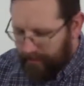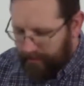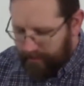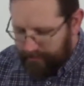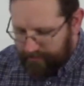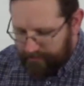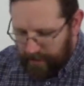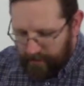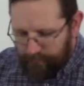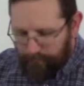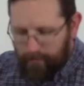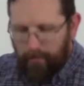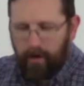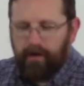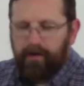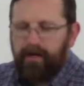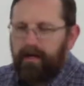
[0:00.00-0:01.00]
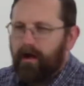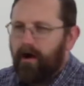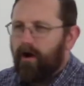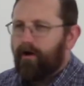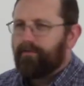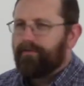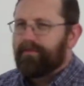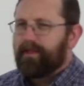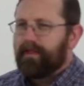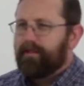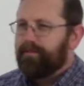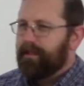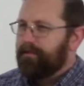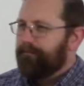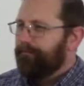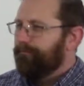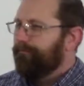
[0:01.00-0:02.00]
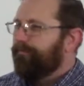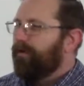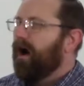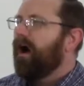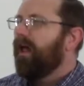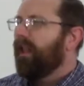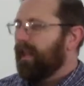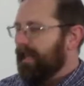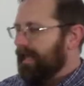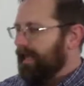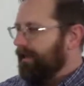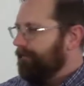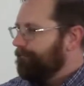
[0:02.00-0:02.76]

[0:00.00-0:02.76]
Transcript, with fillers: is remarking on the, the folly,